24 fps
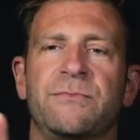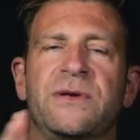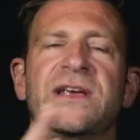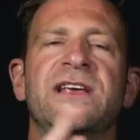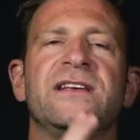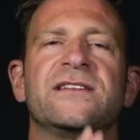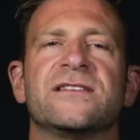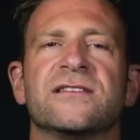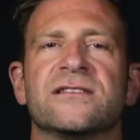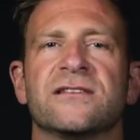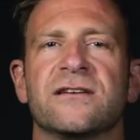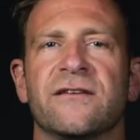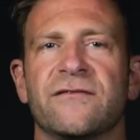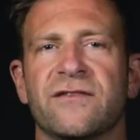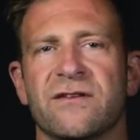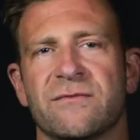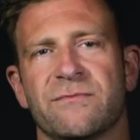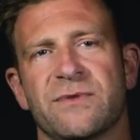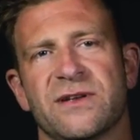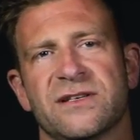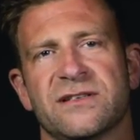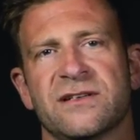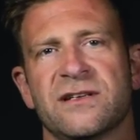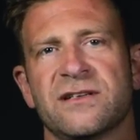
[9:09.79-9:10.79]
pieces of
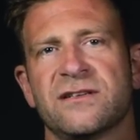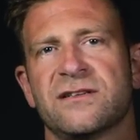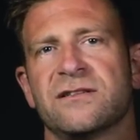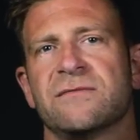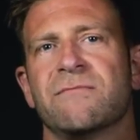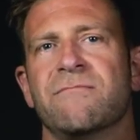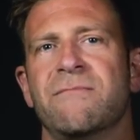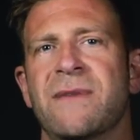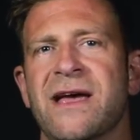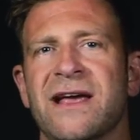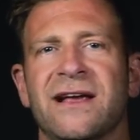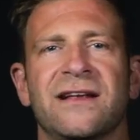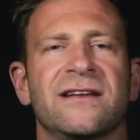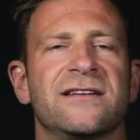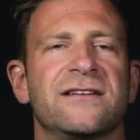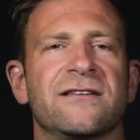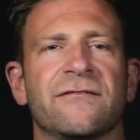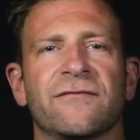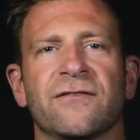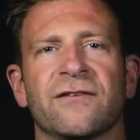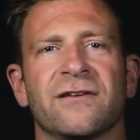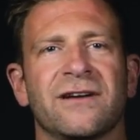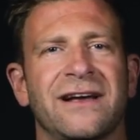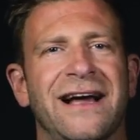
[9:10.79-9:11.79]
your business make
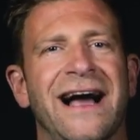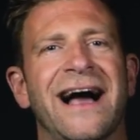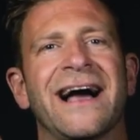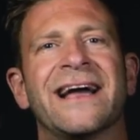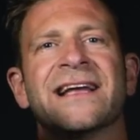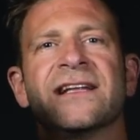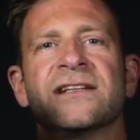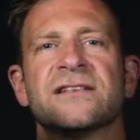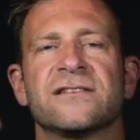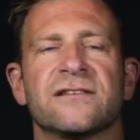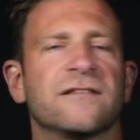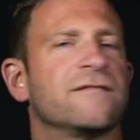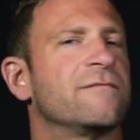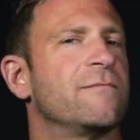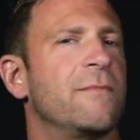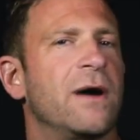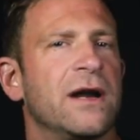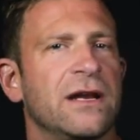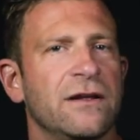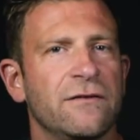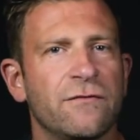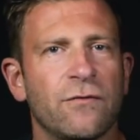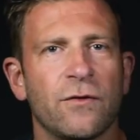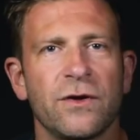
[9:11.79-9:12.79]
different kinds of
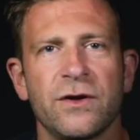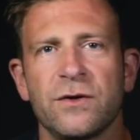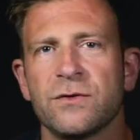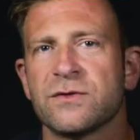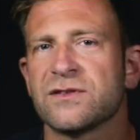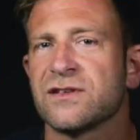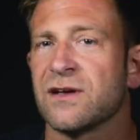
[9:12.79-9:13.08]
money for you,